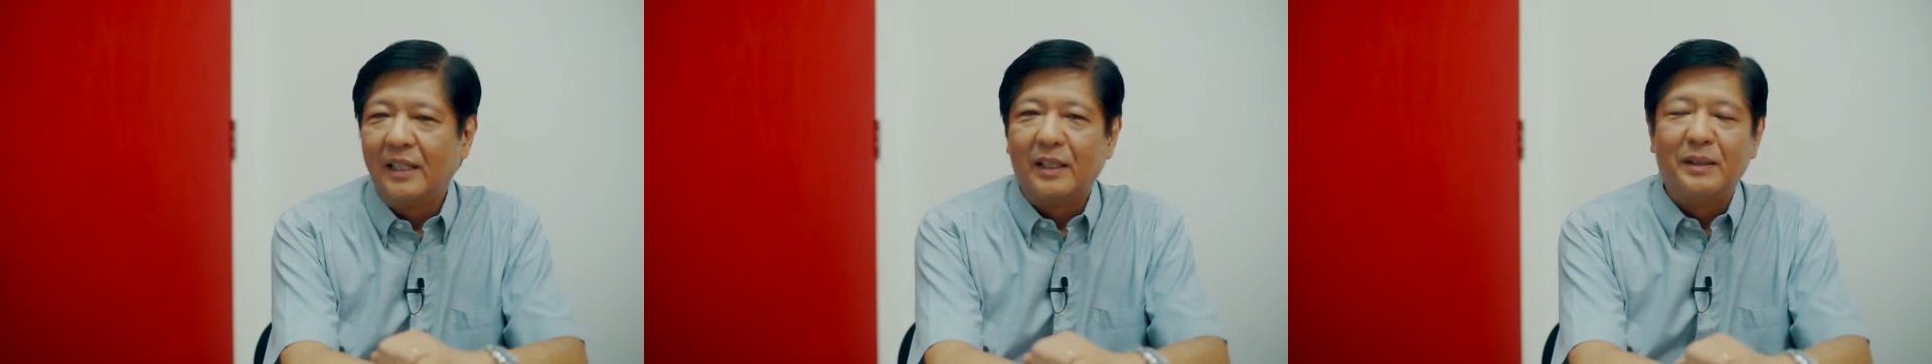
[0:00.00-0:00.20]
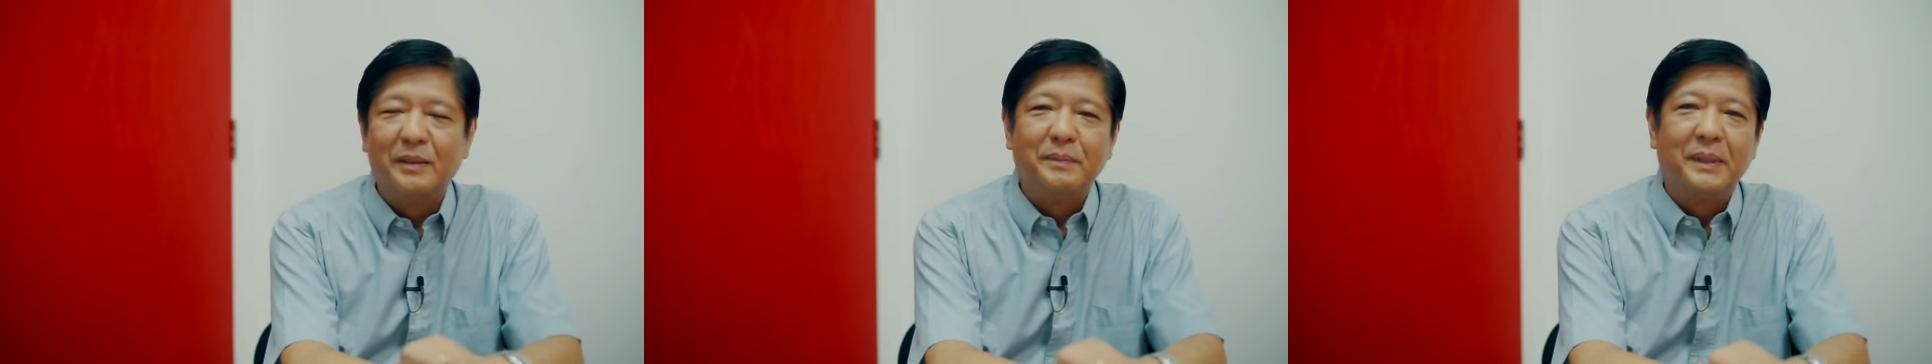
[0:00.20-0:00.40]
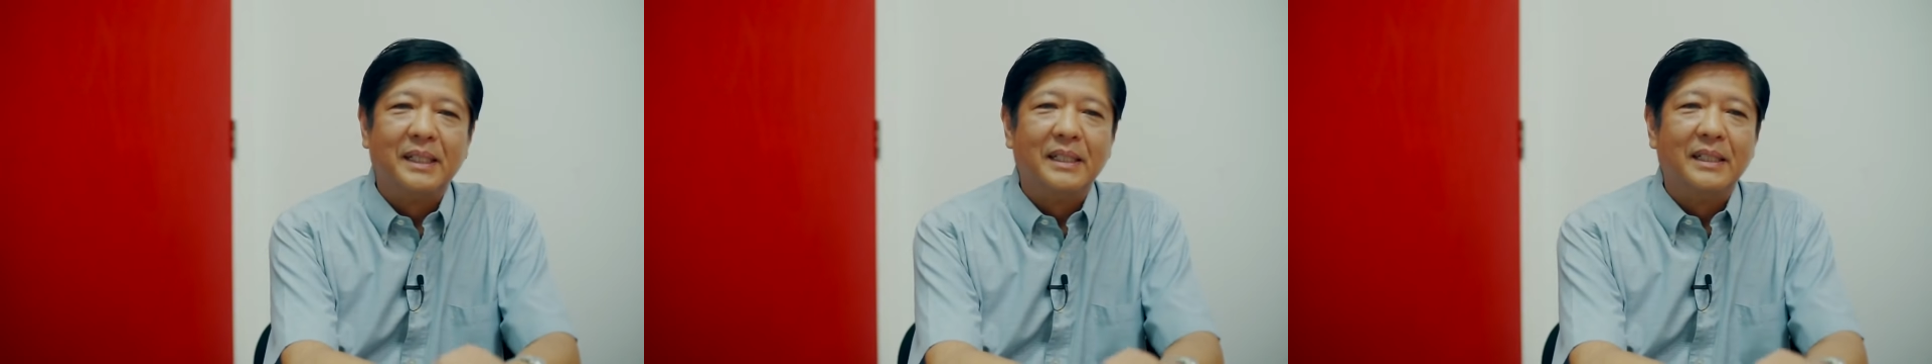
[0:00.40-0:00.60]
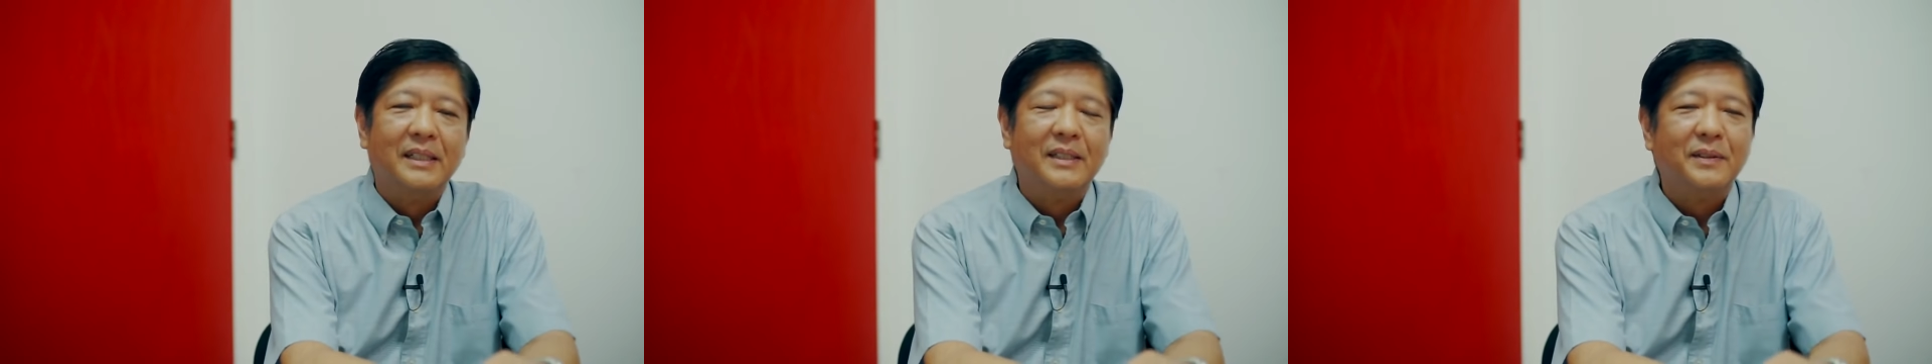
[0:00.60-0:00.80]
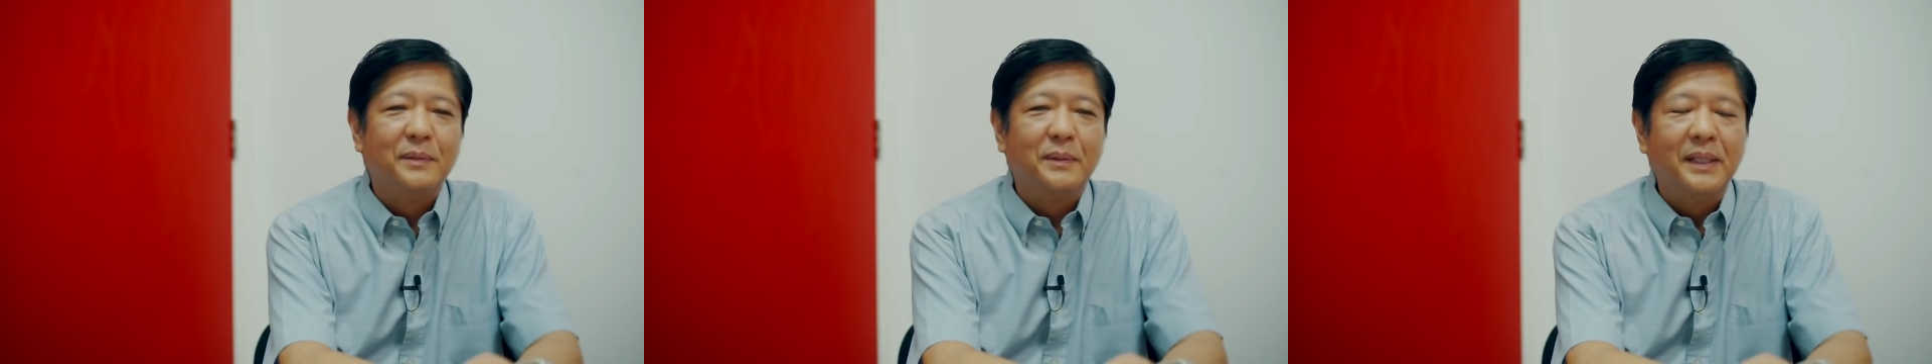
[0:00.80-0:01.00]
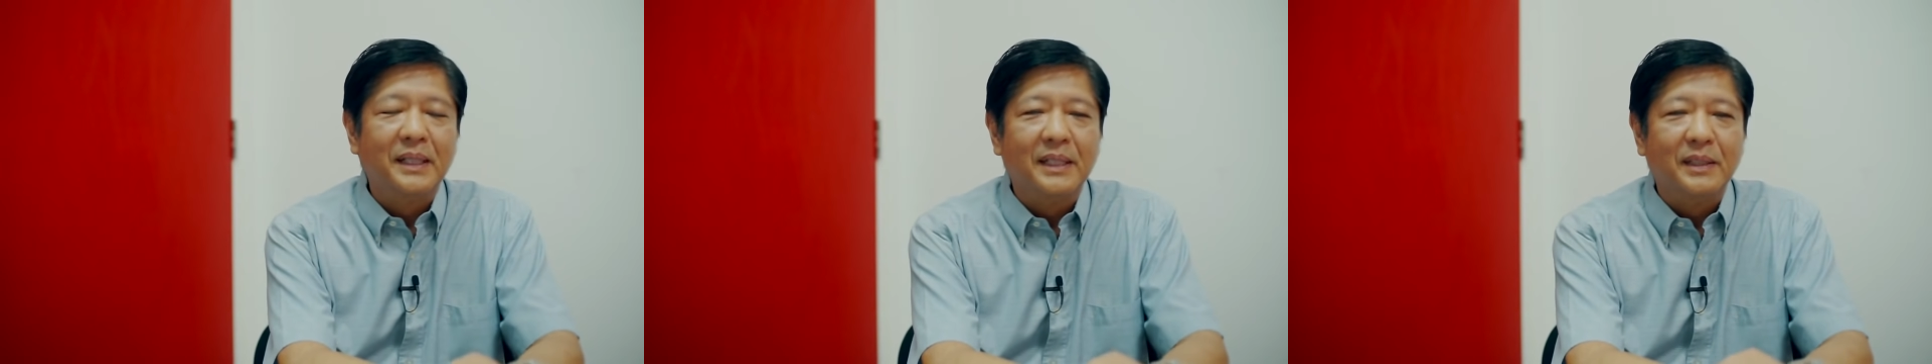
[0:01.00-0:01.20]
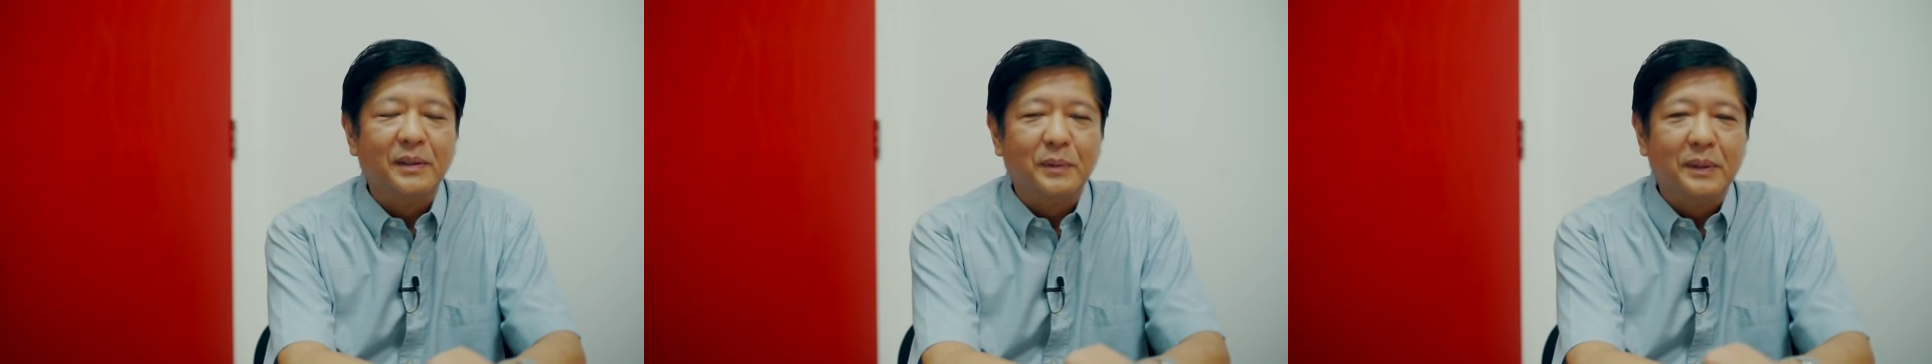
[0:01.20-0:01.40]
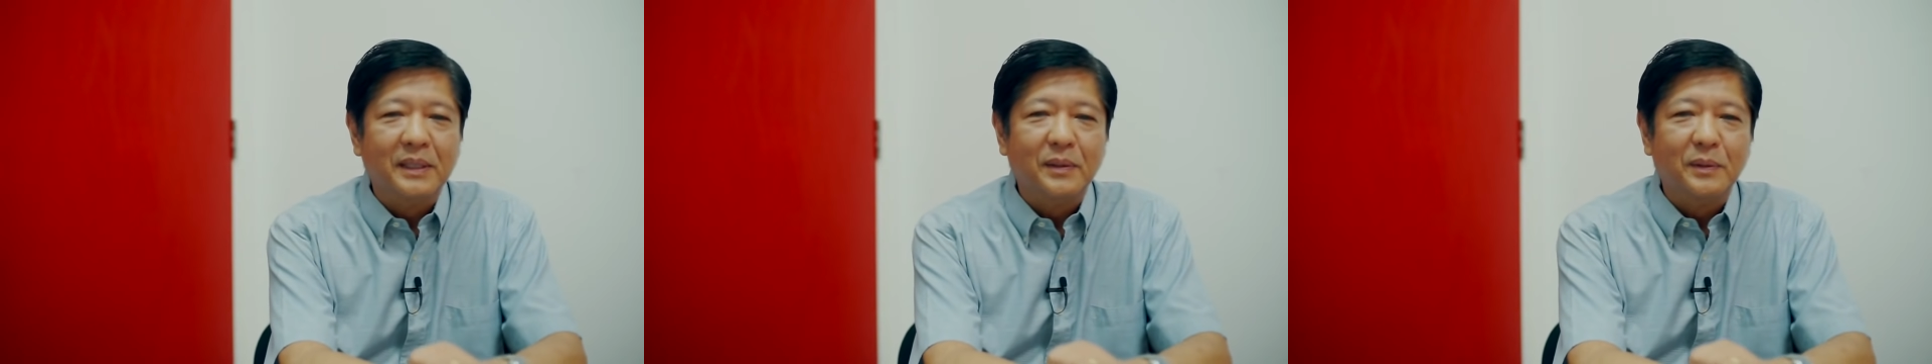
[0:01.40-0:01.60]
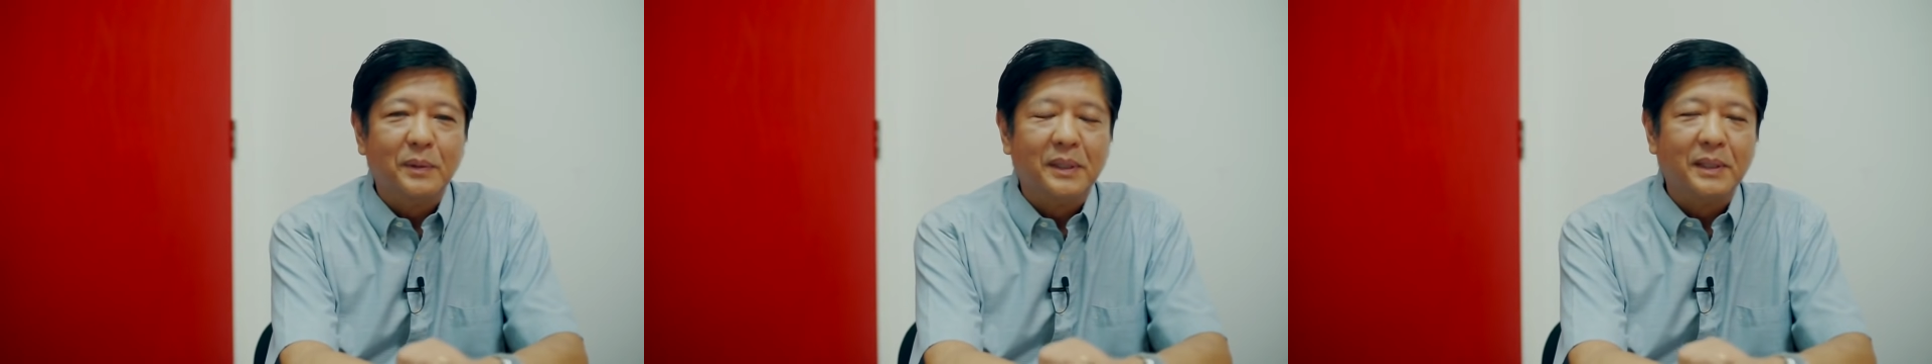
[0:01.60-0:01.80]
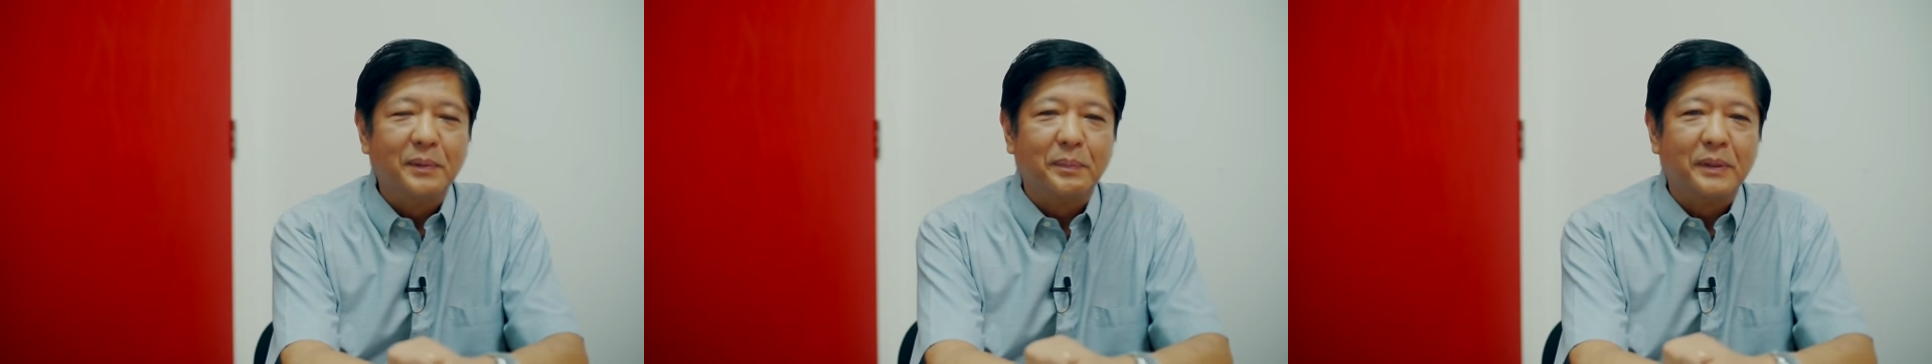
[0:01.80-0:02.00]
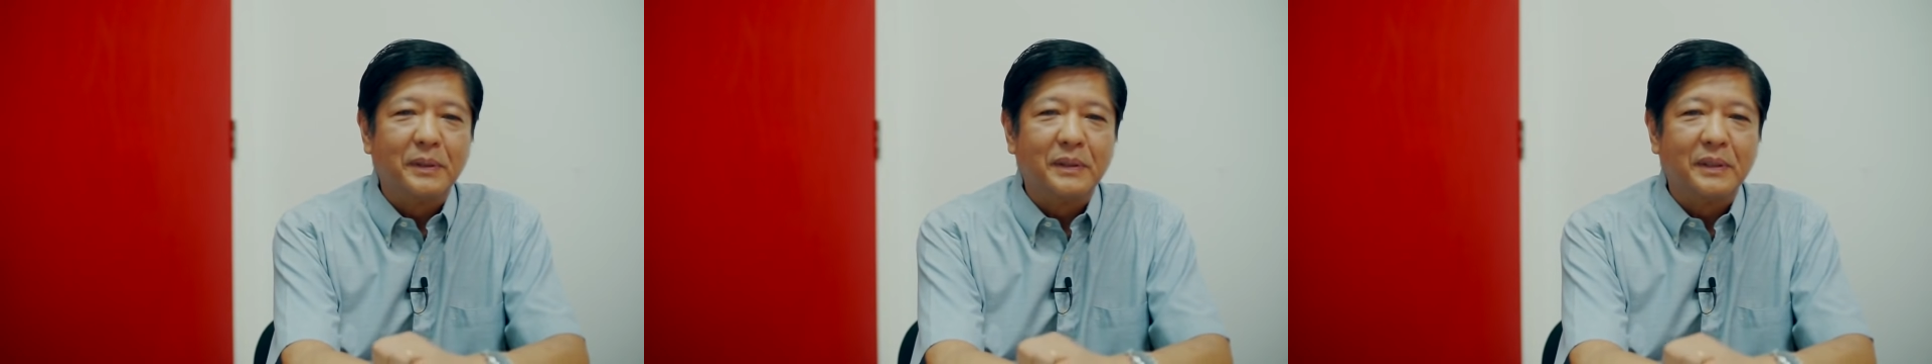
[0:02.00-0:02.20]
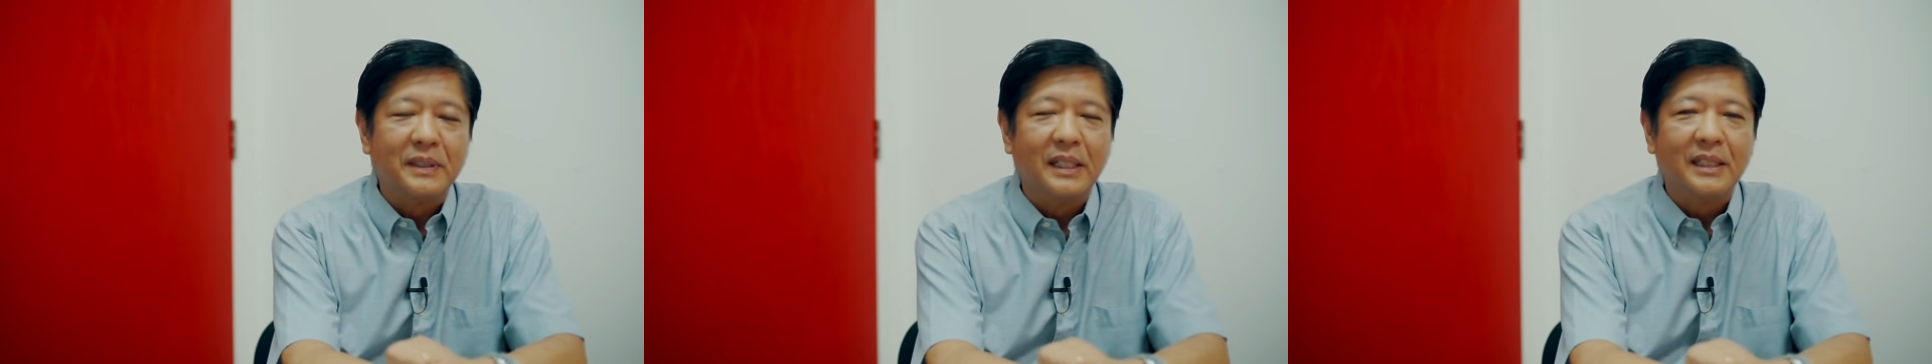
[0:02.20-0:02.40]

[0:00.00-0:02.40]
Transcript: Oh my, what a what what a person!